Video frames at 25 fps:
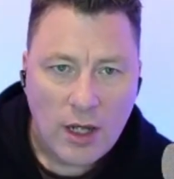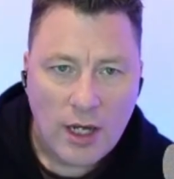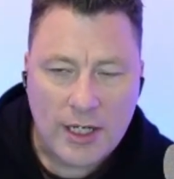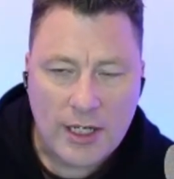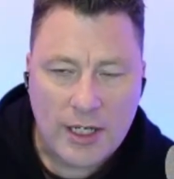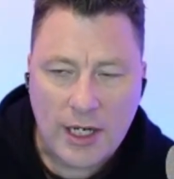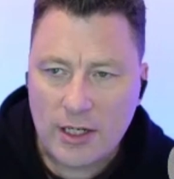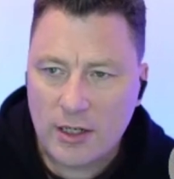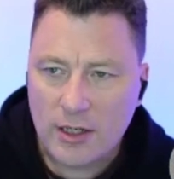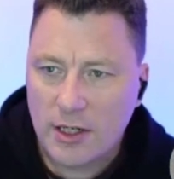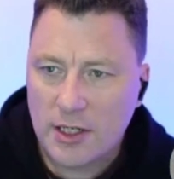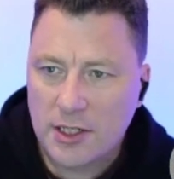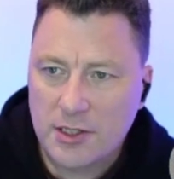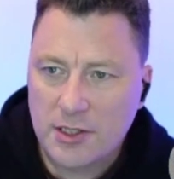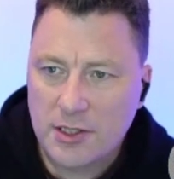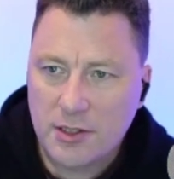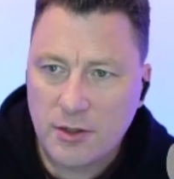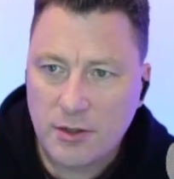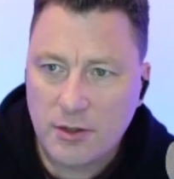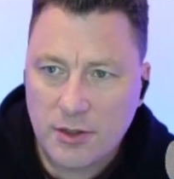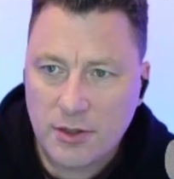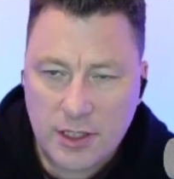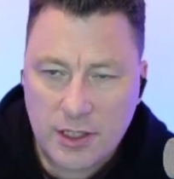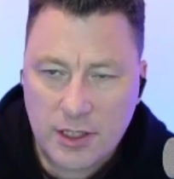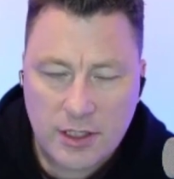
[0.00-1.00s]
Again, I
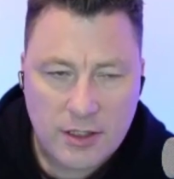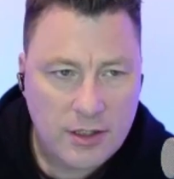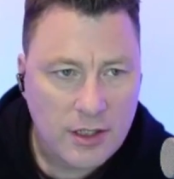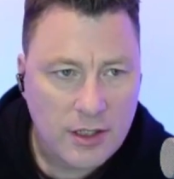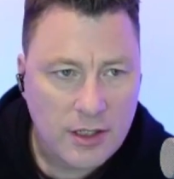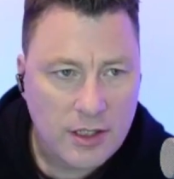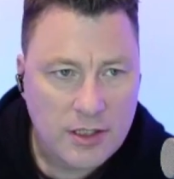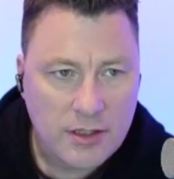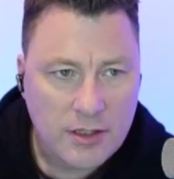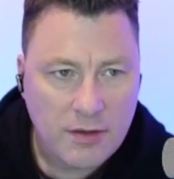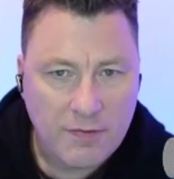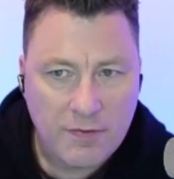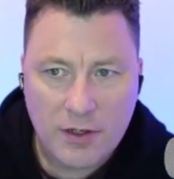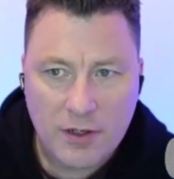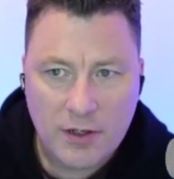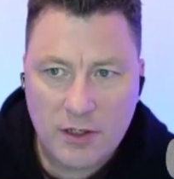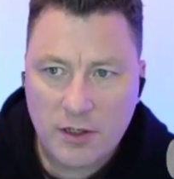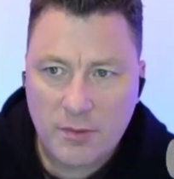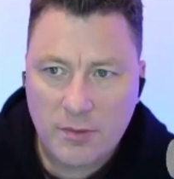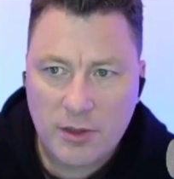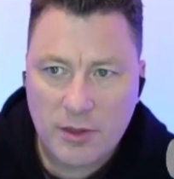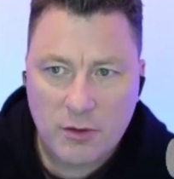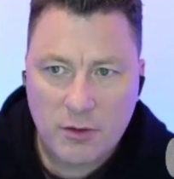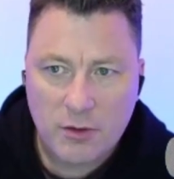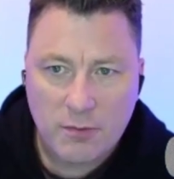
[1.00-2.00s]
still think that it's a
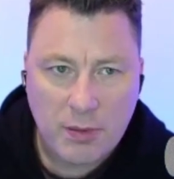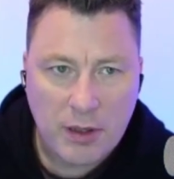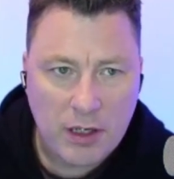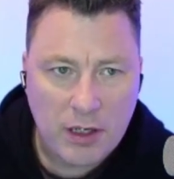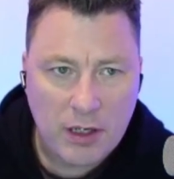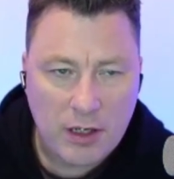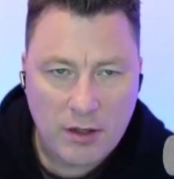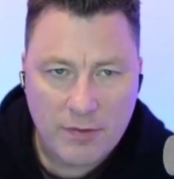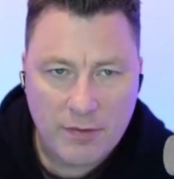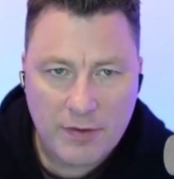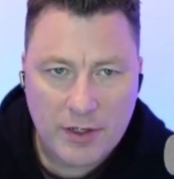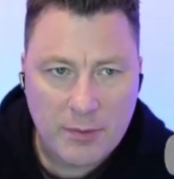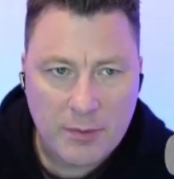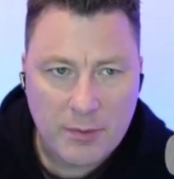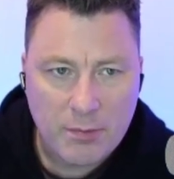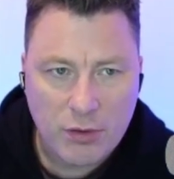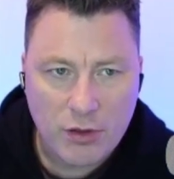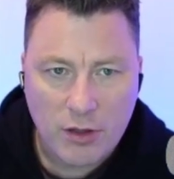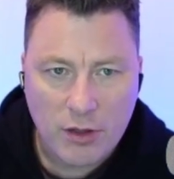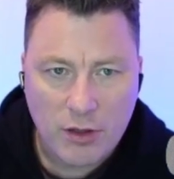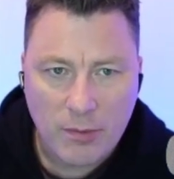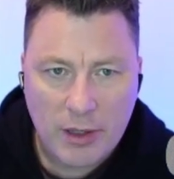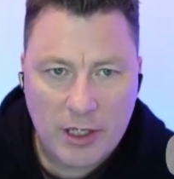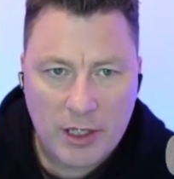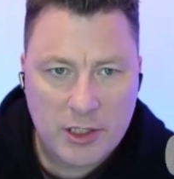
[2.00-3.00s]
fundamental part of any
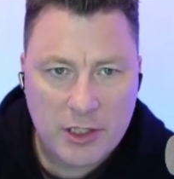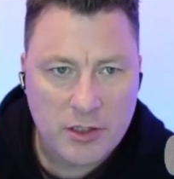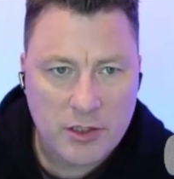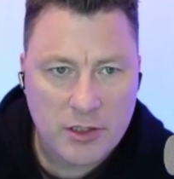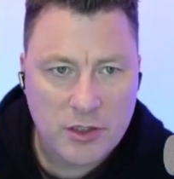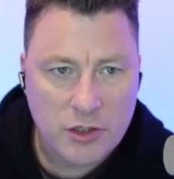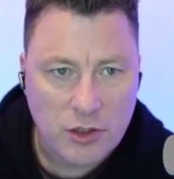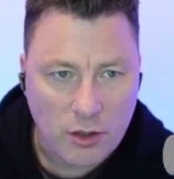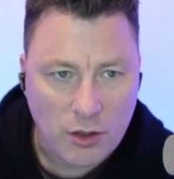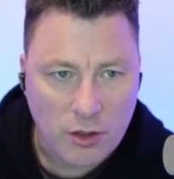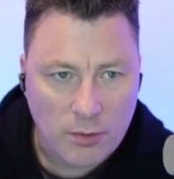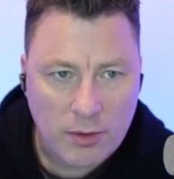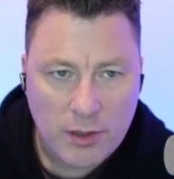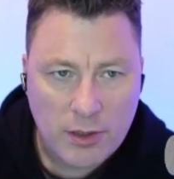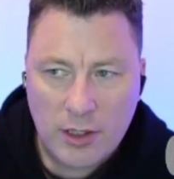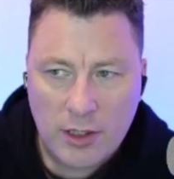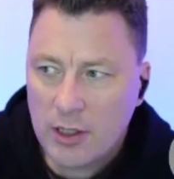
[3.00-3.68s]
product manager's job,